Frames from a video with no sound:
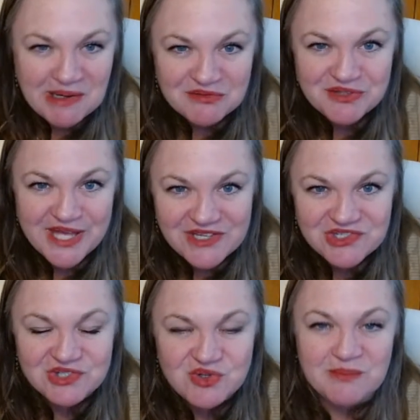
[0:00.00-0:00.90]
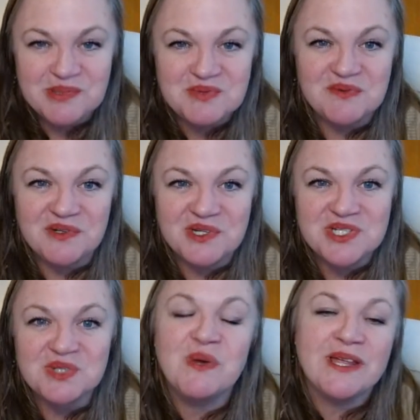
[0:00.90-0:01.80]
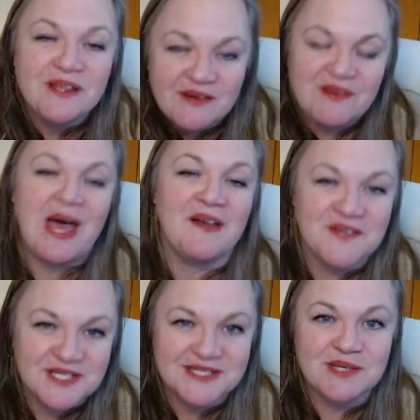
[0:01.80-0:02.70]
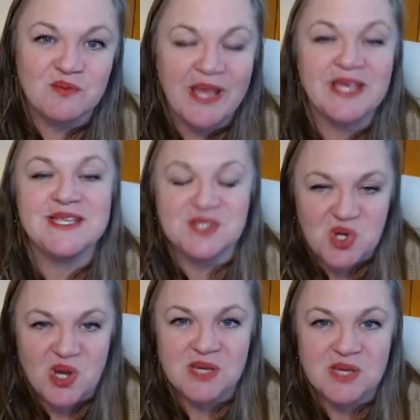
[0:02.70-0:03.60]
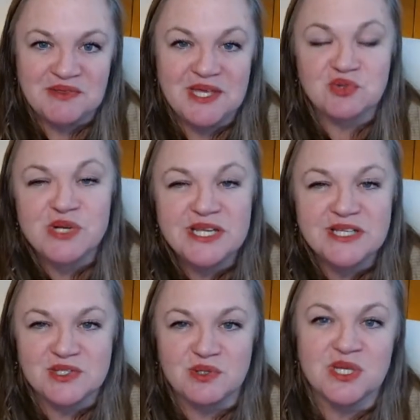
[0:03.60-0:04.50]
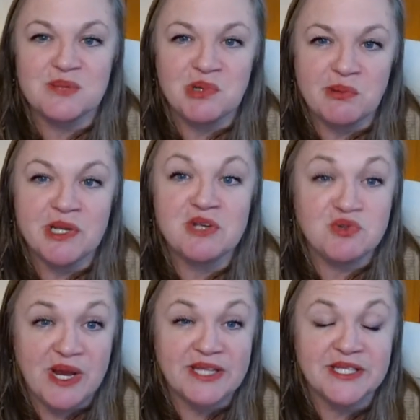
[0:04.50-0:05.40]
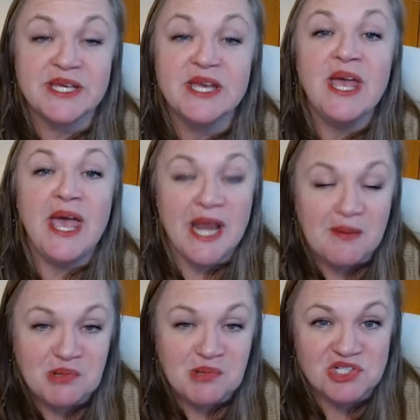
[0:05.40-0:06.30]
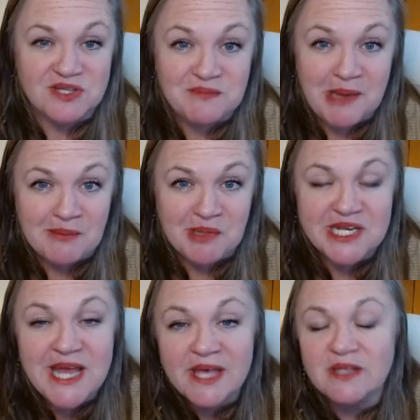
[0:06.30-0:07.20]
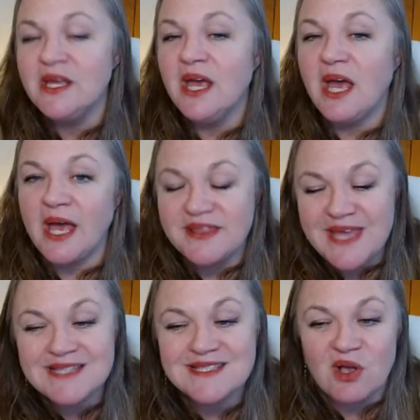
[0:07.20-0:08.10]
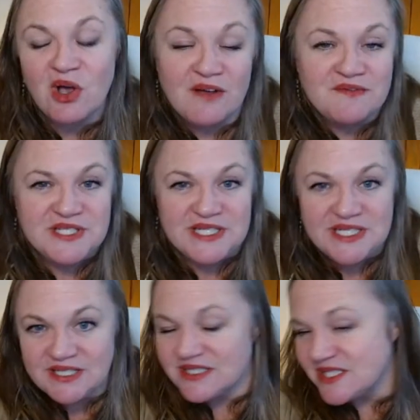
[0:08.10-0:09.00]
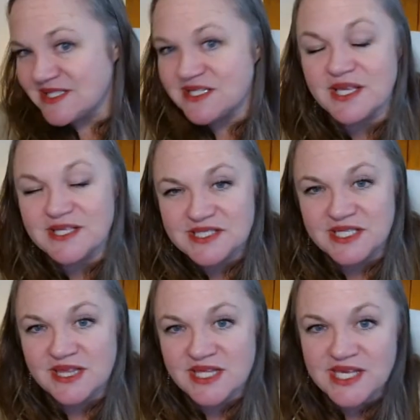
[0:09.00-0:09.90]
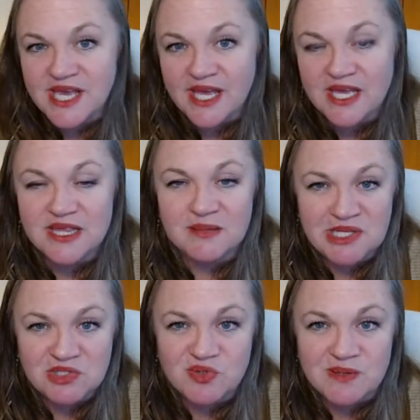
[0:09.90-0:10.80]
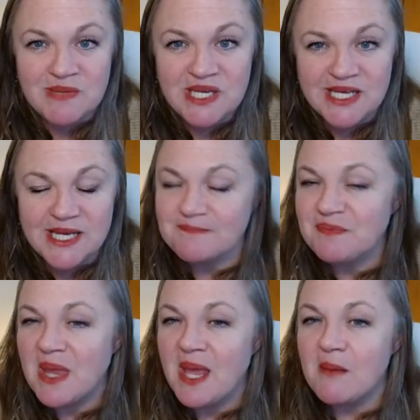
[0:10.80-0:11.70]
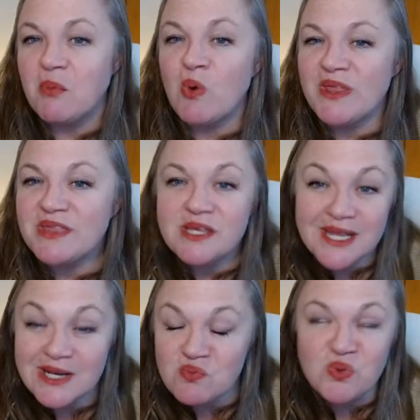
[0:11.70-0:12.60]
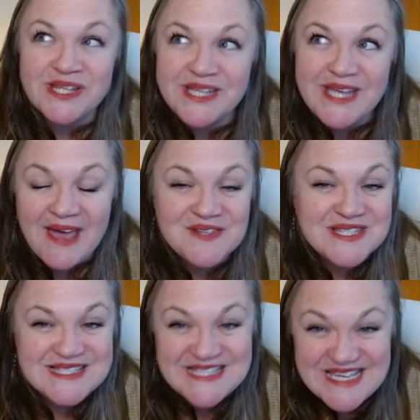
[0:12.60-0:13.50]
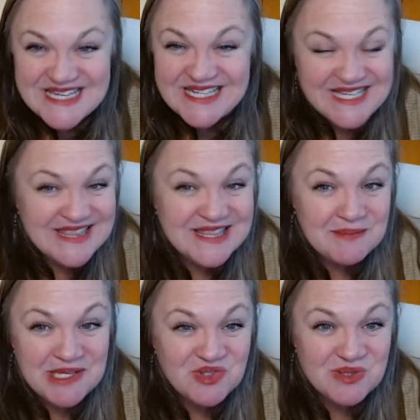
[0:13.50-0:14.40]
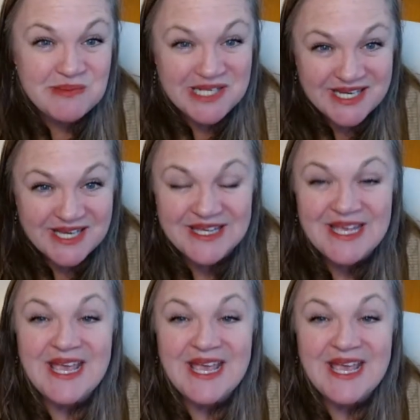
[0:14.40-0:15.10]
powerful action Trump is referring to? Well, obviously, right. He's talking about that treaty concerning the permanent neutrality and operation of the Panama Canal. That's often discussed in the mainstream media. But one thing that I really haven't seen hit the mainstream media